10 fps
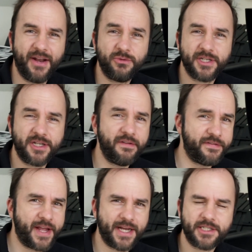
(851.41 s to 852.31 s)
And also,
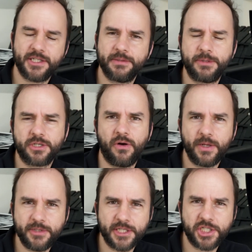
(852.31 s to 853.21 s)
don't forget to
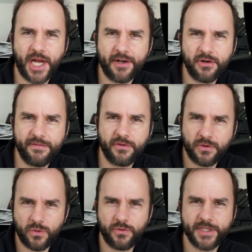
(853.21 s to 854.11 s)
subscribe to the channel if
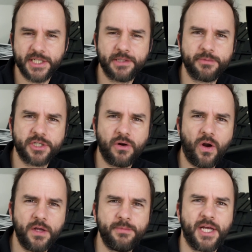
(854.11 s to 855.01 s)
you're not already
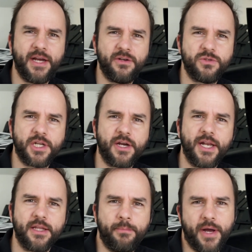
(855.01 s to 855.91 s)
subscribed, and also
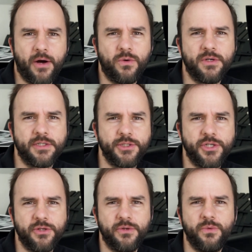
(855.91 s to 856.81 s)
click the bell
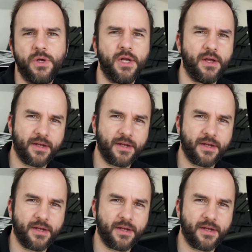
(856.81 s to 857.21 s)
to